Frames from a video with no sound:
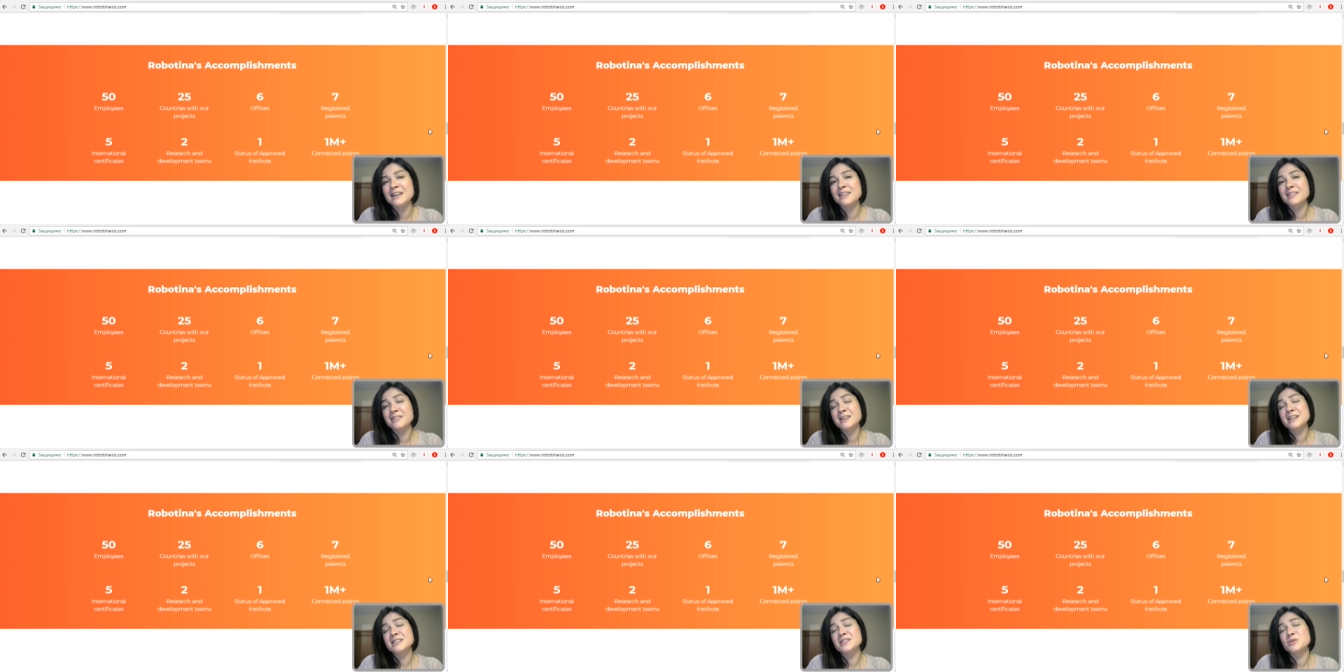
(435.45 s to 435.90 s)

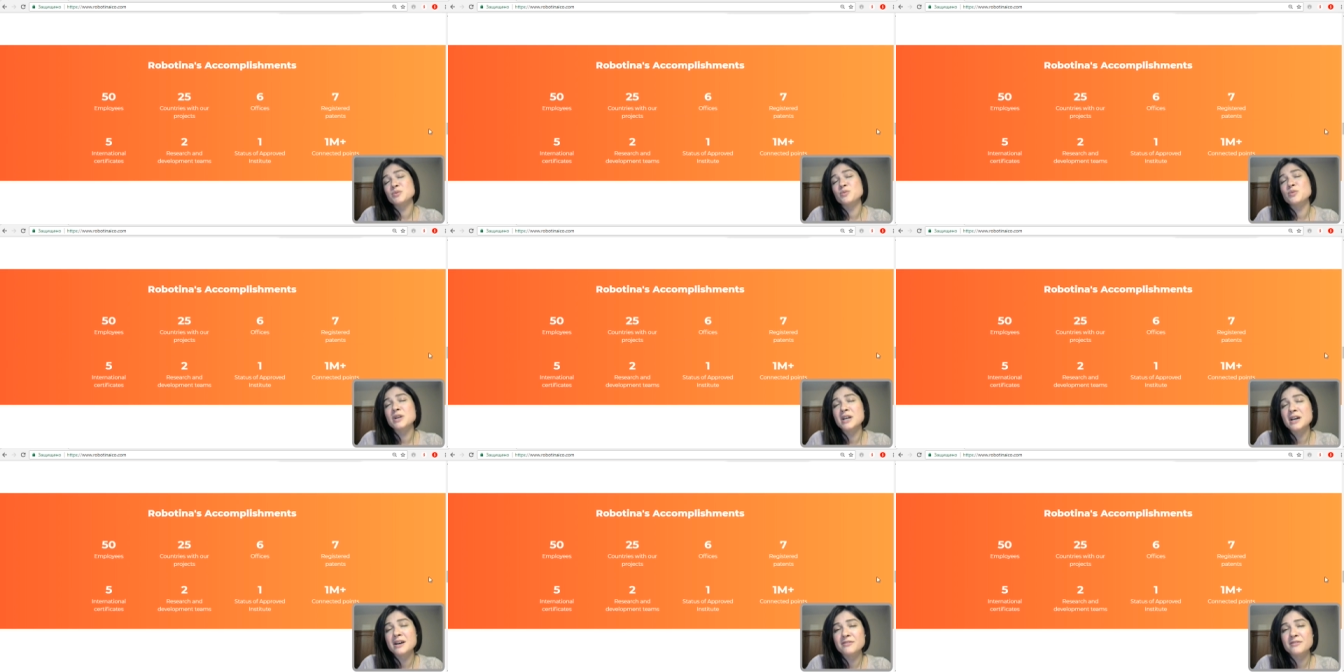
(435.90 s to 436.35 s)
and that's
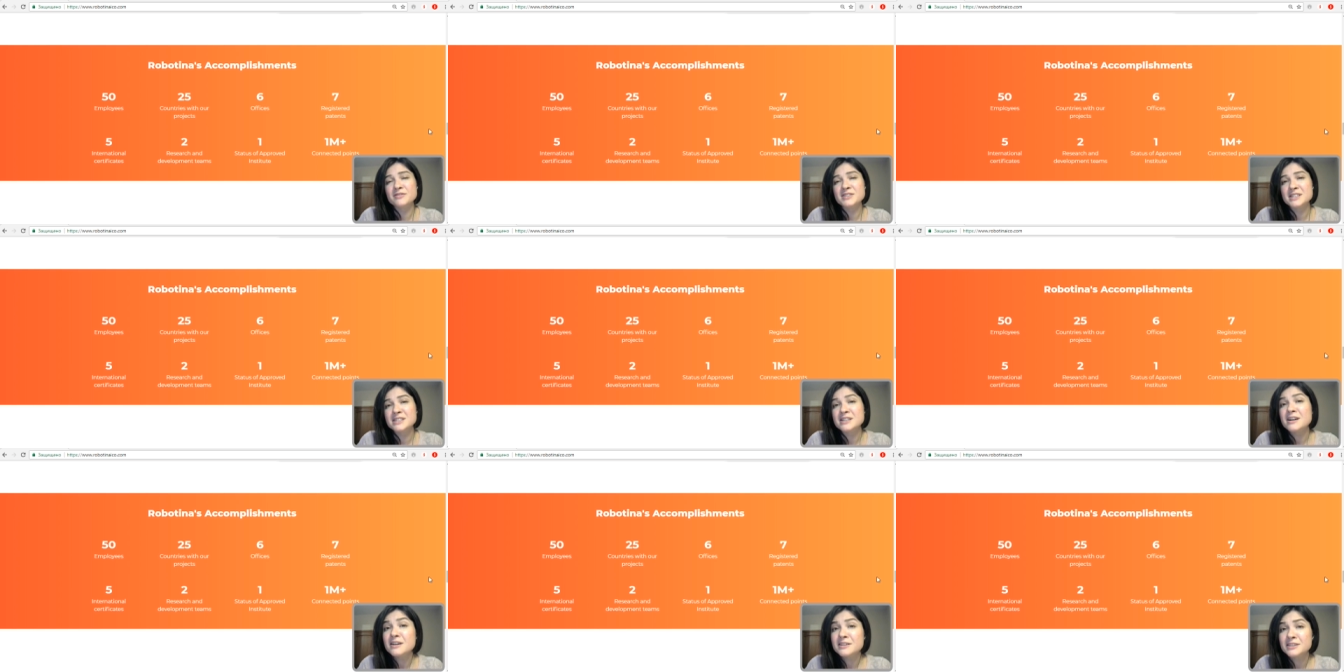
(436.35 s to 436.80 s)
what I've
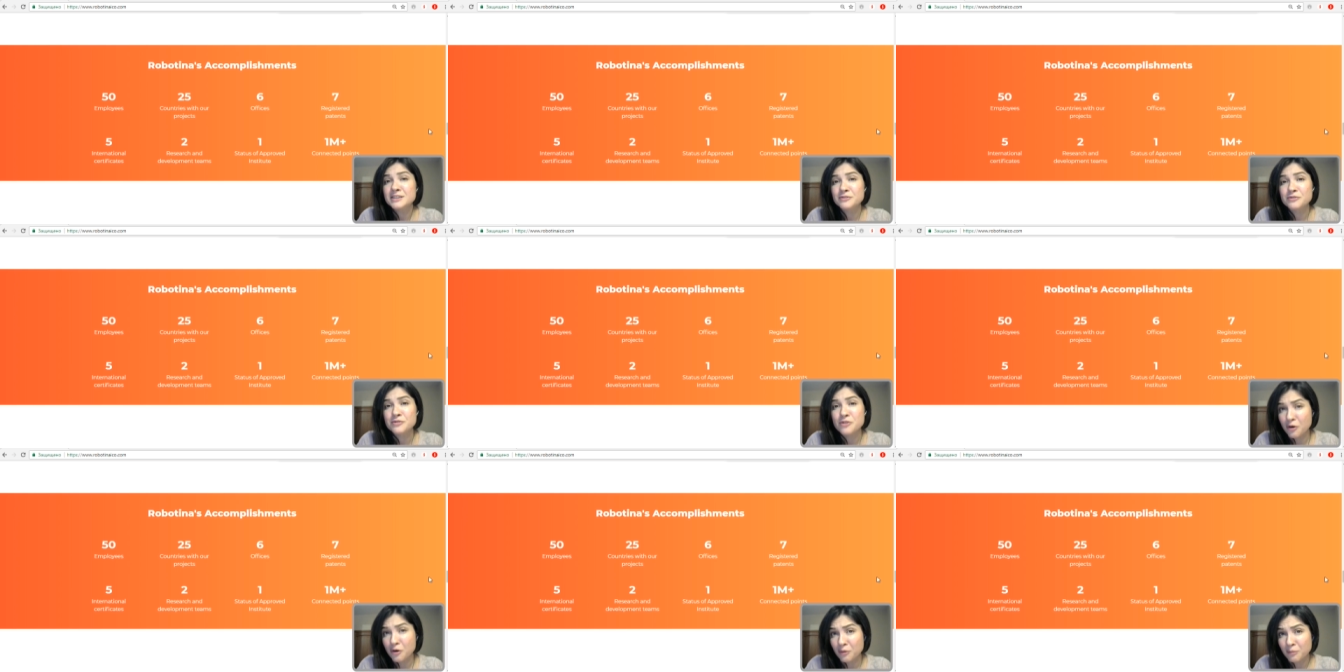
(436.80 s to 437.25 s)
started
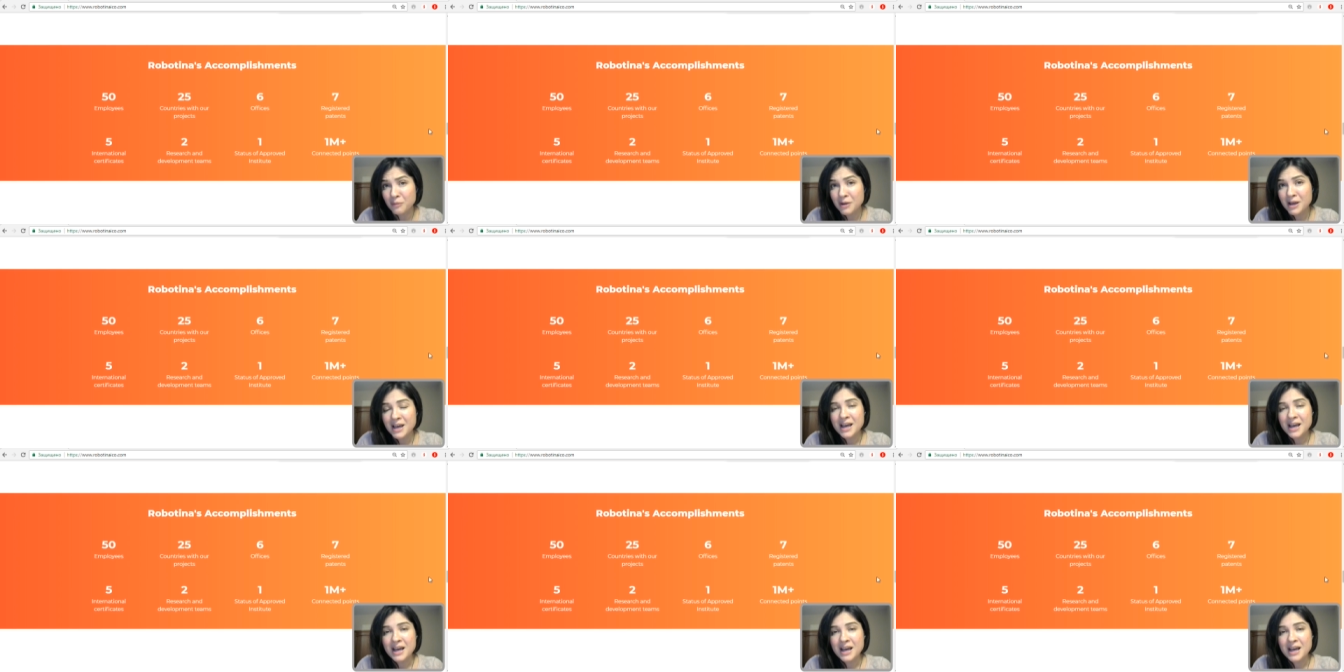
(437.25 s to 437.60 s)
from.